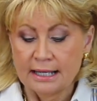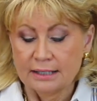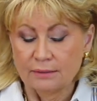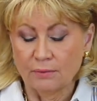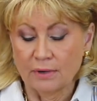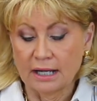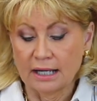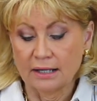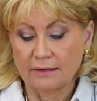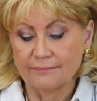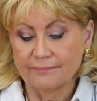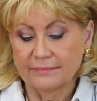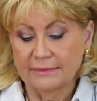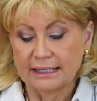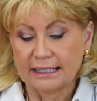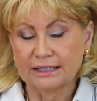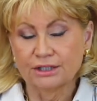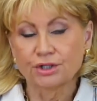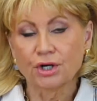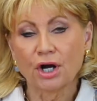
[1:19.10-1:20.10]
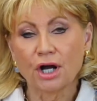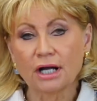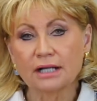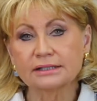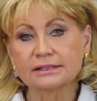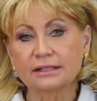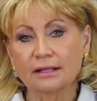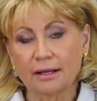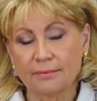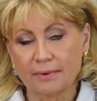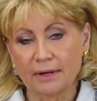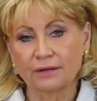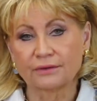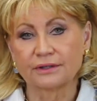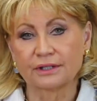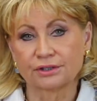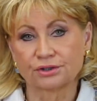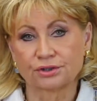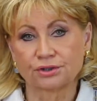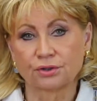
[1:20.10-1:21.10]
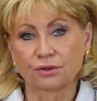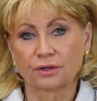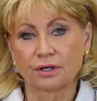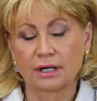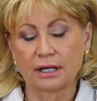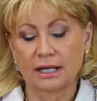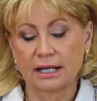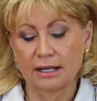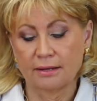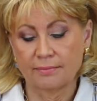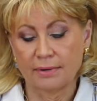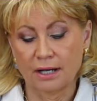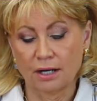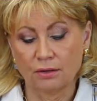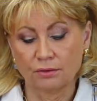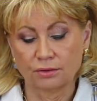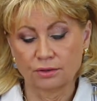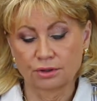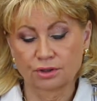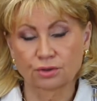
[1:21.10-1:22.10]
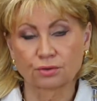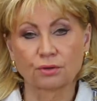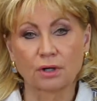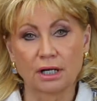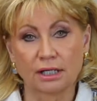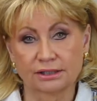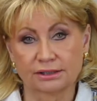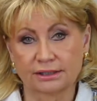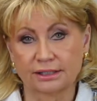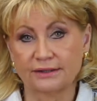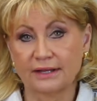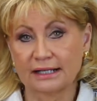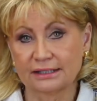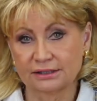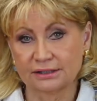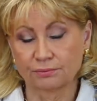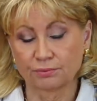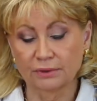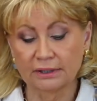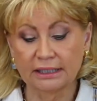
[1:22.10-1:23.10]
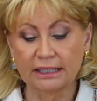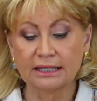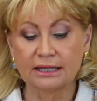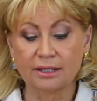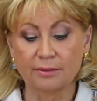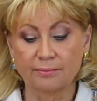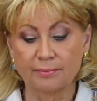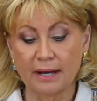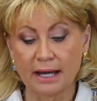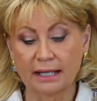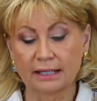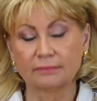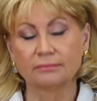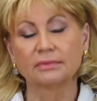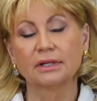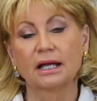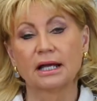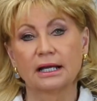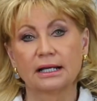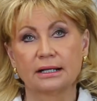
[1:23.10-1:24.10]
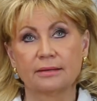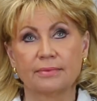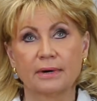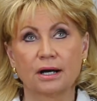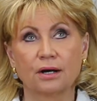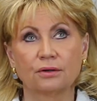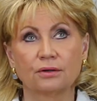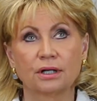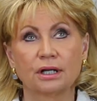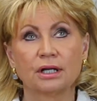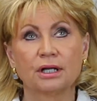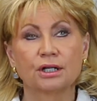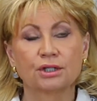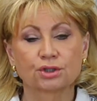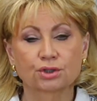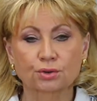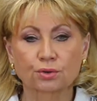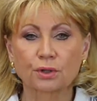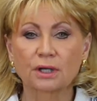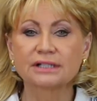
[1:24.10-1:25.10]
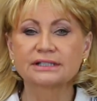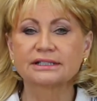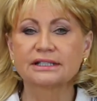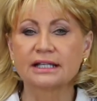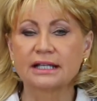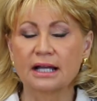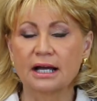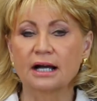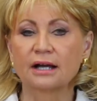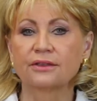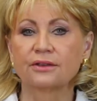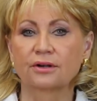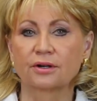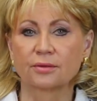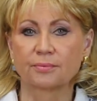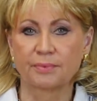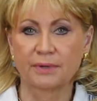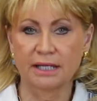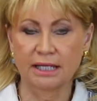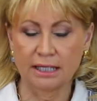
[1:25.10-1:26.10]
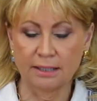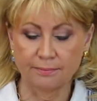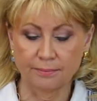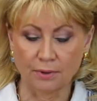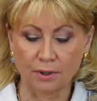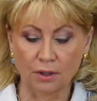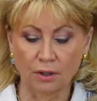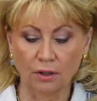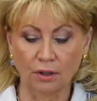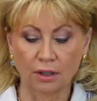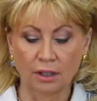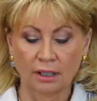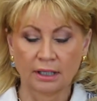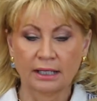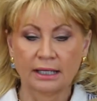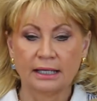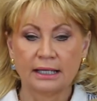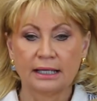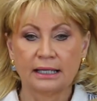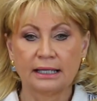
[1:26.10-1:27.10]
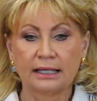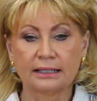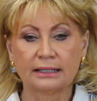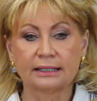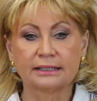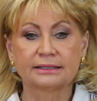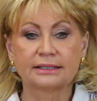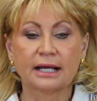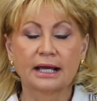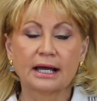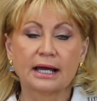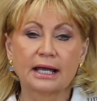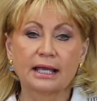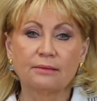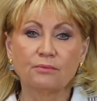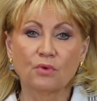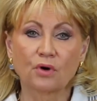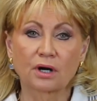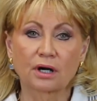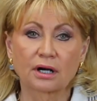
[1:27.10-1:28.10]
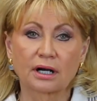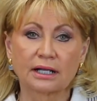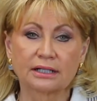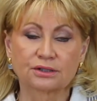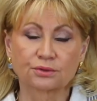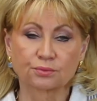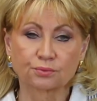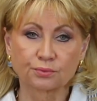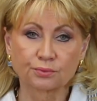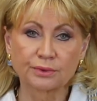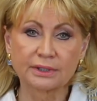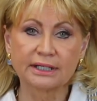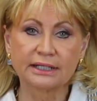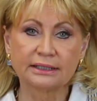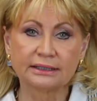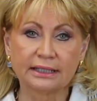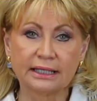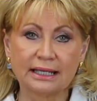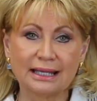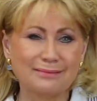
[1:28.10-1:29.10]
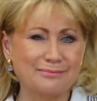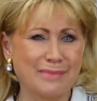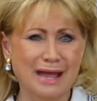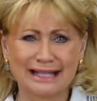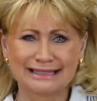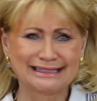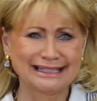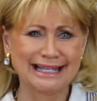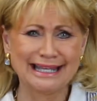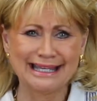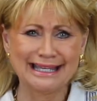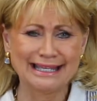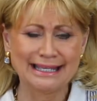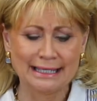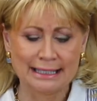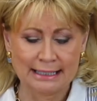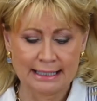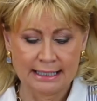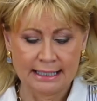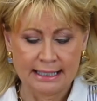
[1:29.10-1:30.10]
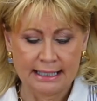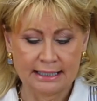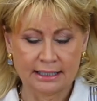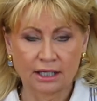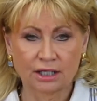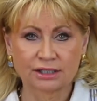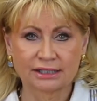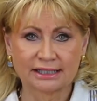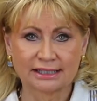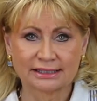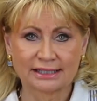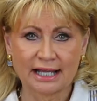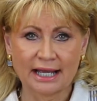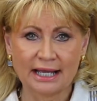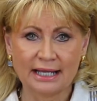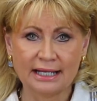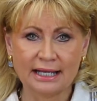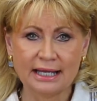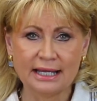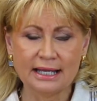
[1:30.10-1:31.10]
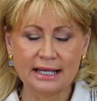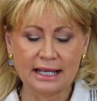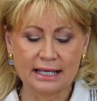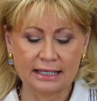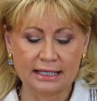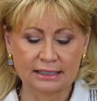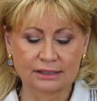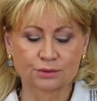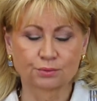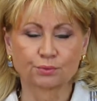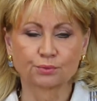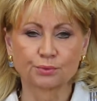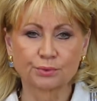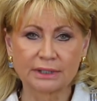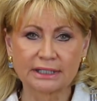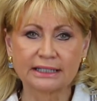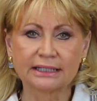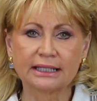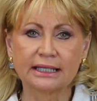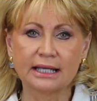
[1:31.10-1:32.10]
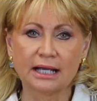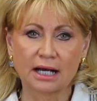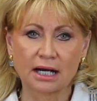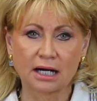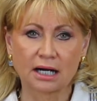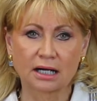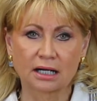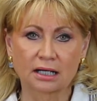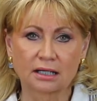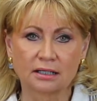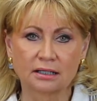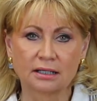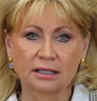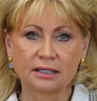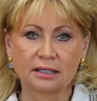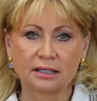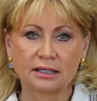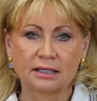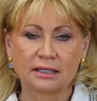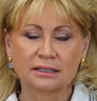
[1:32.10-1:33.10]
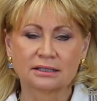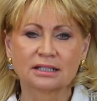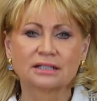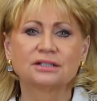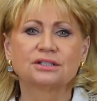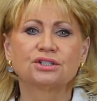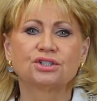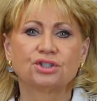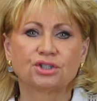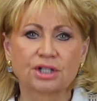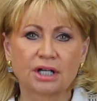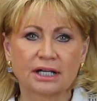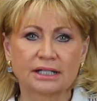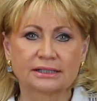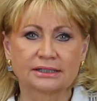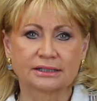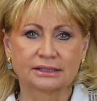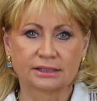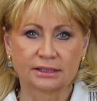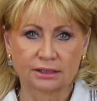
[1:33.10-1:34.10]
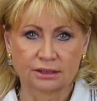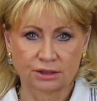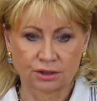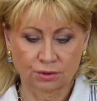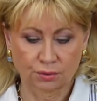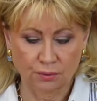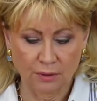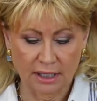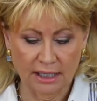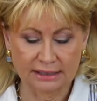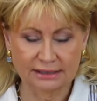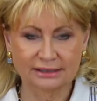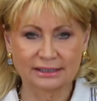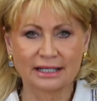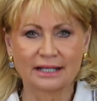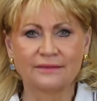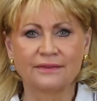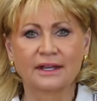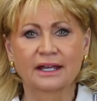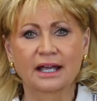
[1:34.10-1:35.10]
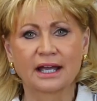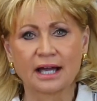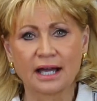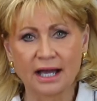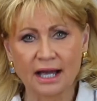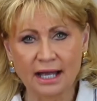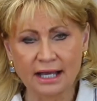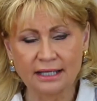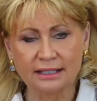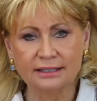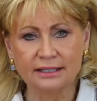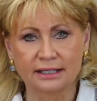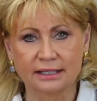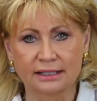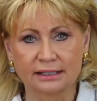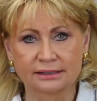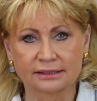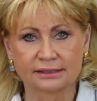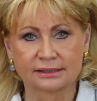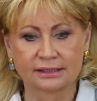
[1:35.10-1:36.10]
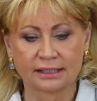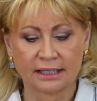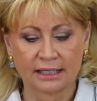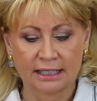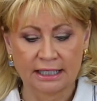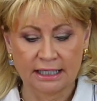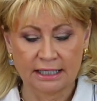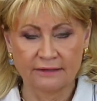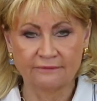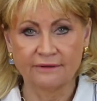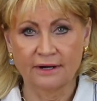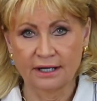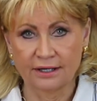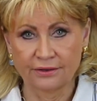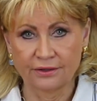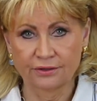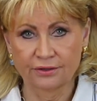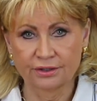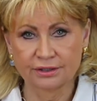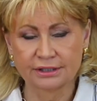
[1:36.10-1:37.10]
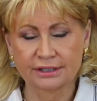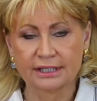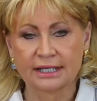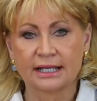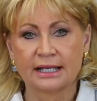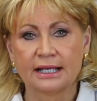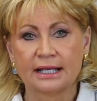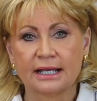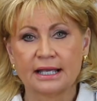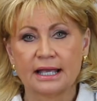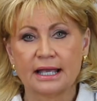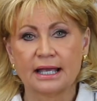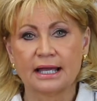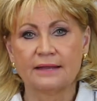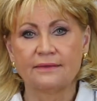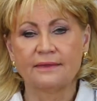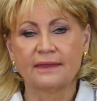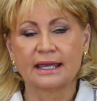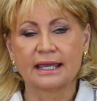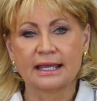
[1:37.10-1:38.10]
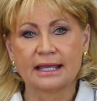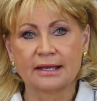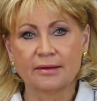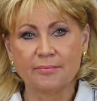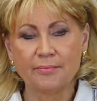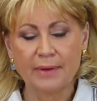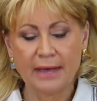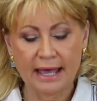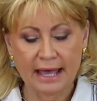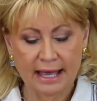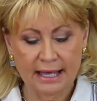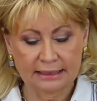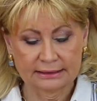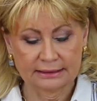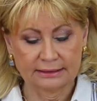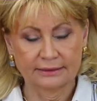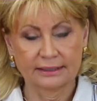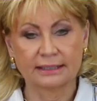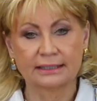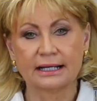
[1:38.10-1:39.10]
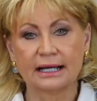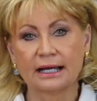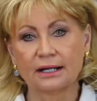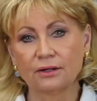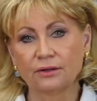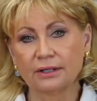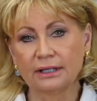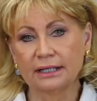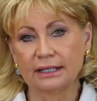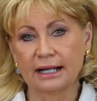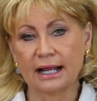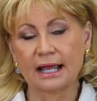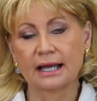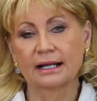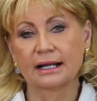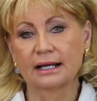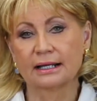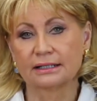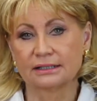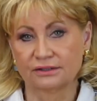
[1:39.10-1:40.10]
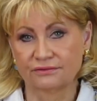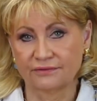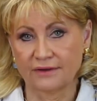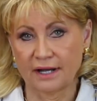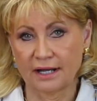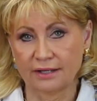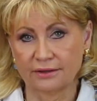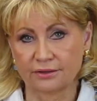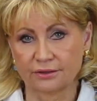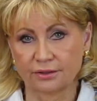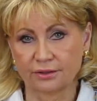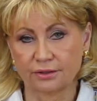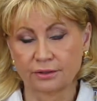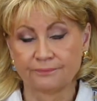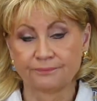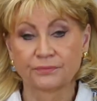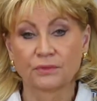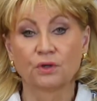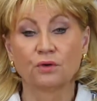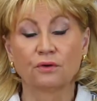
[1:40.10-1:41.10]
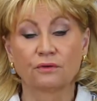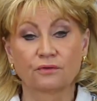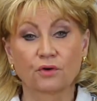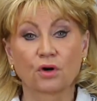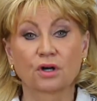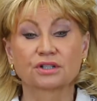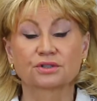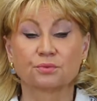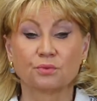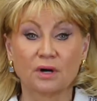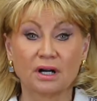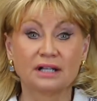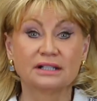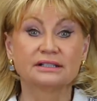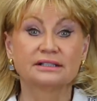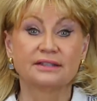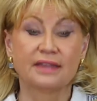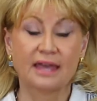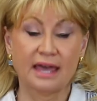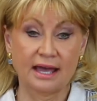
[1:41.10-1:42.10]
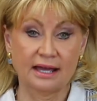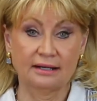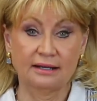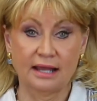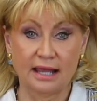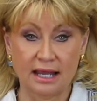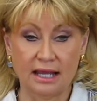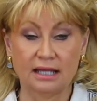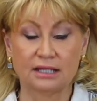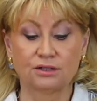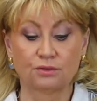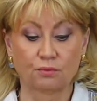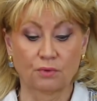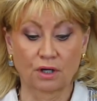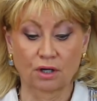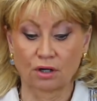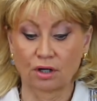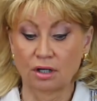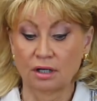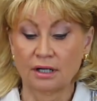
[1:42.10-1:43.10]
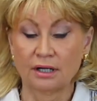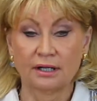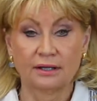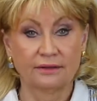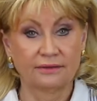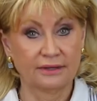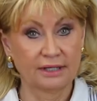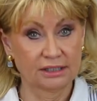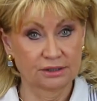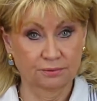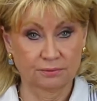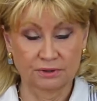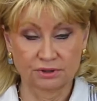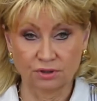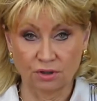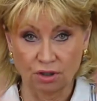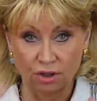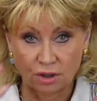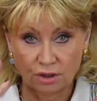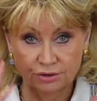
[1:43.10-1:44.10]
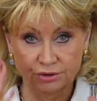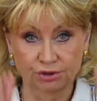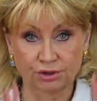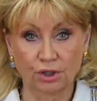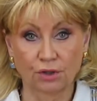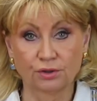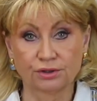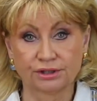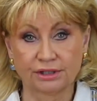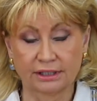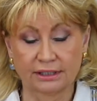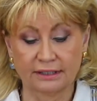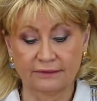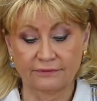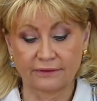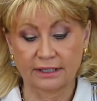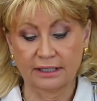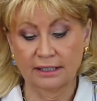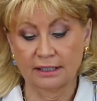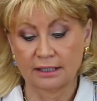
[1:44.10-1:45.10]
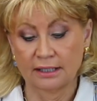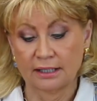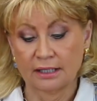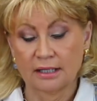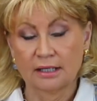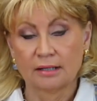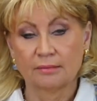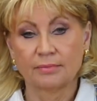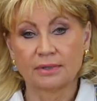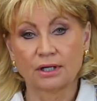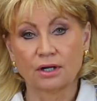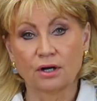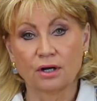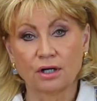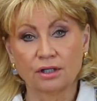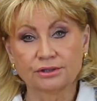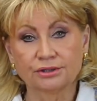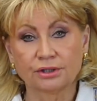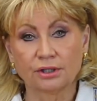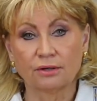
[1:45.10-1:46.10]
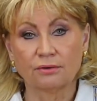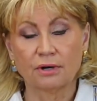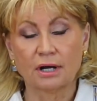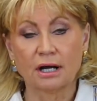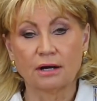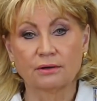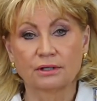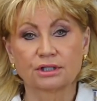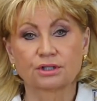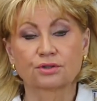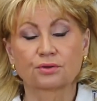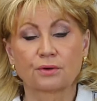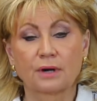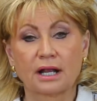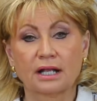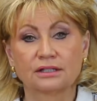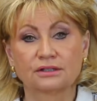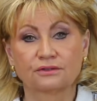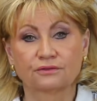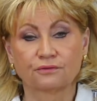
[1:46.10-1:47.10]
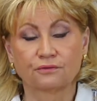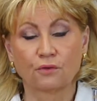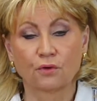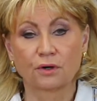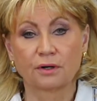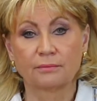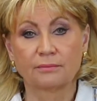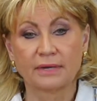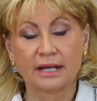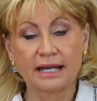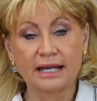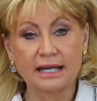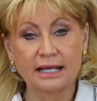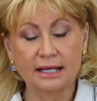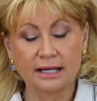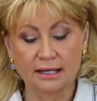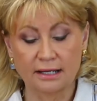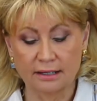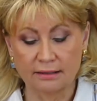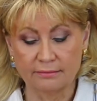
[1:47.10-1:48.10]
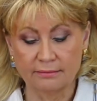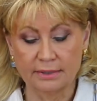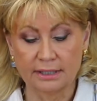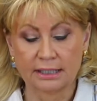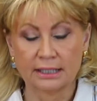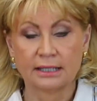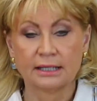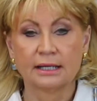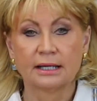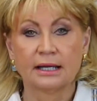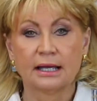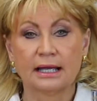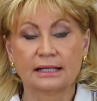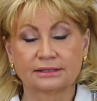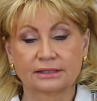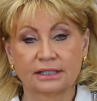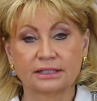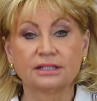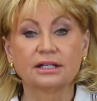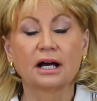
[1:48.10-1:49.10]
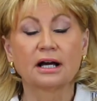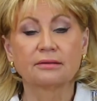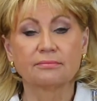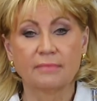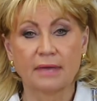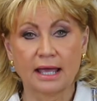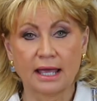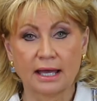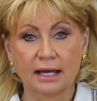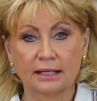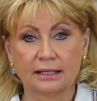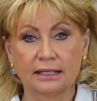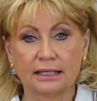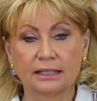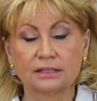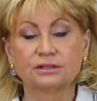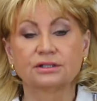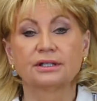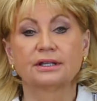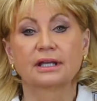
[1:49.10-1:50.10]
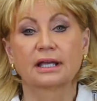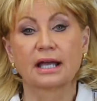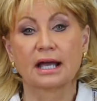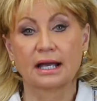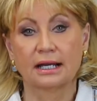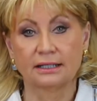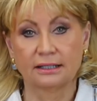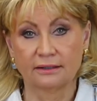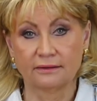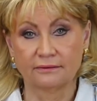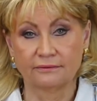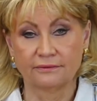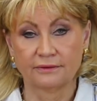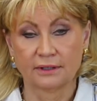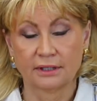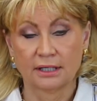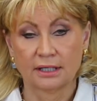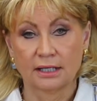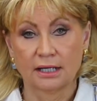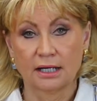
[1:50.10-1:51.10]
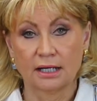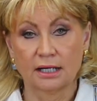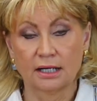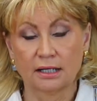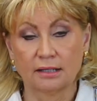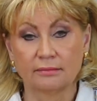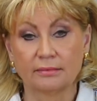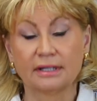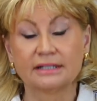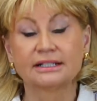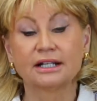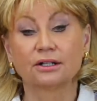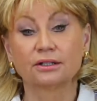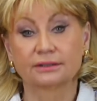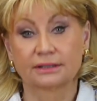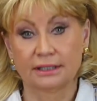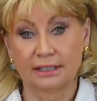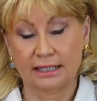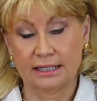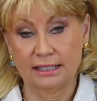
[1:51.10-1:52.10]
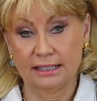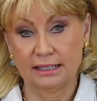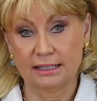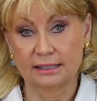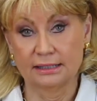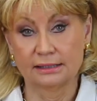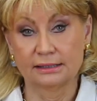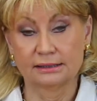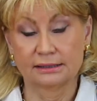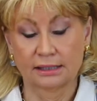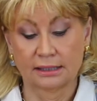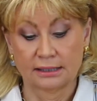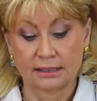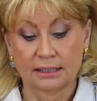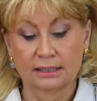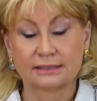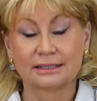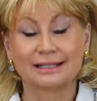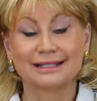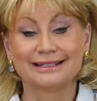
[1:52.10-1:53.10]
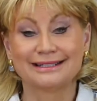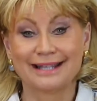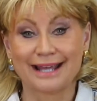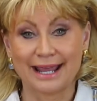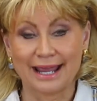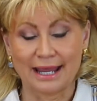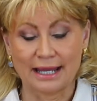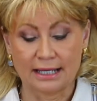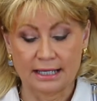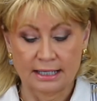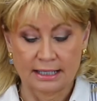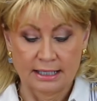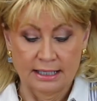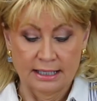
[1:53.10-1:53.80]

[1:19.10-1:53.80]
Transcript: Well, he talks about this story about trust, and that's really the bottom line about trusting other people in a time where it's really messy in our society and it's really hard to just trust in the kindness of others and the impact that not only it had on his father, who of course was that age where this was all so significant, but also how it transformed him as a young man into the kind of uh, adult that he is today.